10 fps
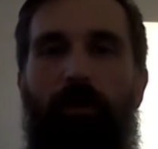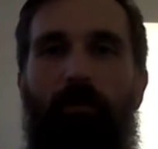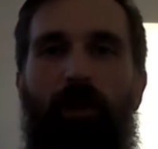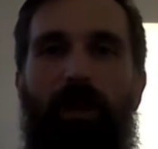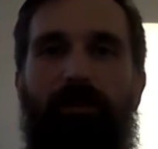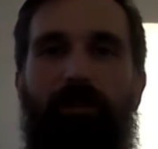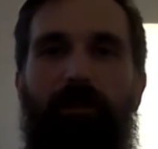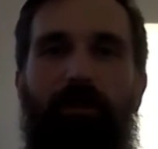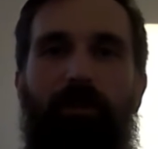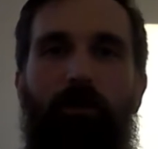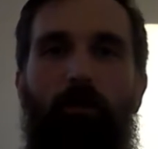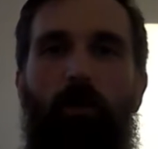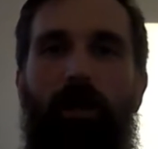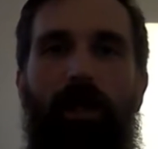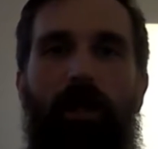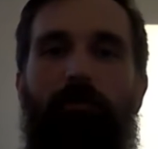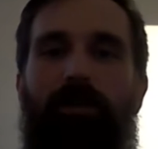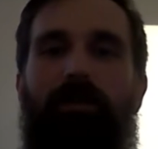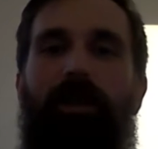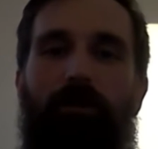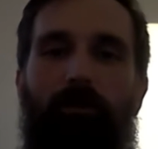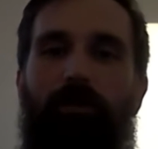people asking, what can be done?